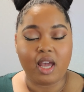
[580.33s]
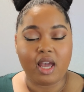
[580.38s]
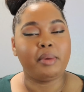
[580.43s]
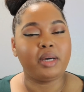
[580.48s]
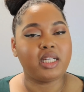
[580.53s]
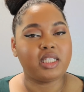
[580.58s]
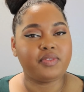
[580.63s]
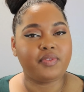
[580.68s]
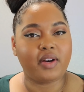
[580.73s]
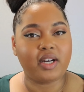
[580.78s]

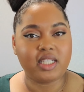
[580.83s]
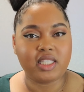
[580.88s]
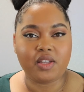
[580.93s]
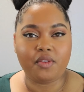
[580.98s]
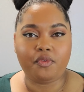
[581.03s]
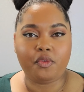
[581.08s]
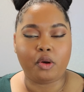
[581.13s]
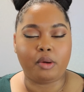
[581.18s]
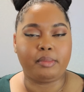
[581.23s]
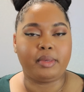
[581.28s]
But as far
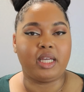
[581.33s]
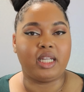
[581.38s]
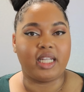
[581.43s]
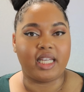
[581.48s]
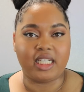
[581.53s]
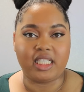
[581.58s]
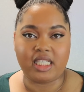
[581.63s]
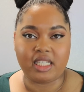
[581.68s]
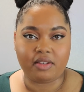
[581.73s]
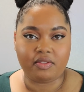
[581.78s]
as the
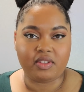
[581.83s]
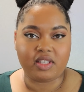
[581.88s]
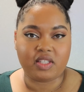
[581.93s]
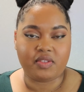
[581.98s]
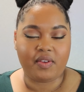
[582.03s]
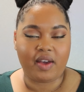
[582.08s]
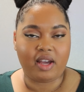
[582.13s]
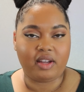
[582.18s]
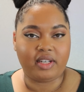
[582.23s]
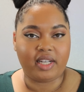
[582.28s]
formulation of this
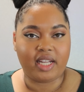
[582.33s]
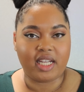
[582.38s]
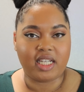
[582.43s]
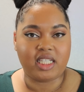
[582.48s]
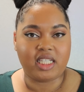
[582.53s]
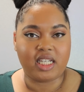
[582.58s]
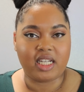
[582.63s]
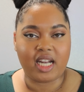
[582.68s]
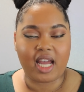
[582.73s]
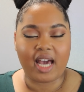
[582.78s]

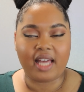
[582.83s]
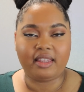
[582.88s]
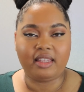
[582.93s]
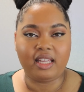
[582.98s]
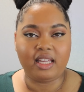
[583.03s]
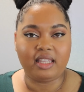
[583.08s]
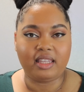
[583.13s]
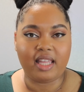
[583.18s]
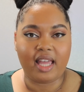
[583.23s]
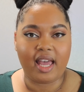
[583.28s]
foundation, I
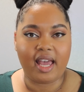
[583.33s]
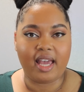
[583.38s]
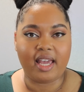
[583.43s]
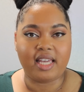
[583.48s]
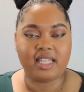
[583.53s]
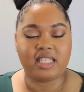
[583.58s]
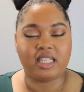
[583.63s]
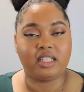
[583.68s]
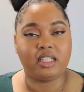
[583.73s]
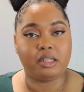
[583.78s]
think that
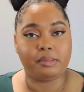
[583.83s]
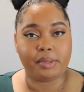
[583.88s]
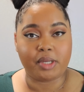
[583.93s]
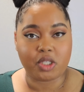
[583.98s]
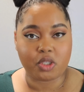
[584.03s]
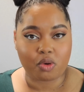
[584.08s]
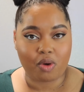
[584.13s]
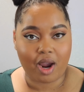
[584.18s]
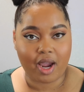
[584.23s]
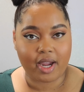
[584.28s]
it's a little bit
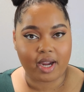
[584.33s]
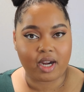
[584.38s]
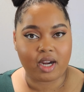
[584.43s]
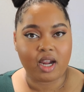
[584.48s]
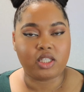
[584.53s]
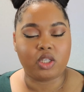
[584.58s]
drier.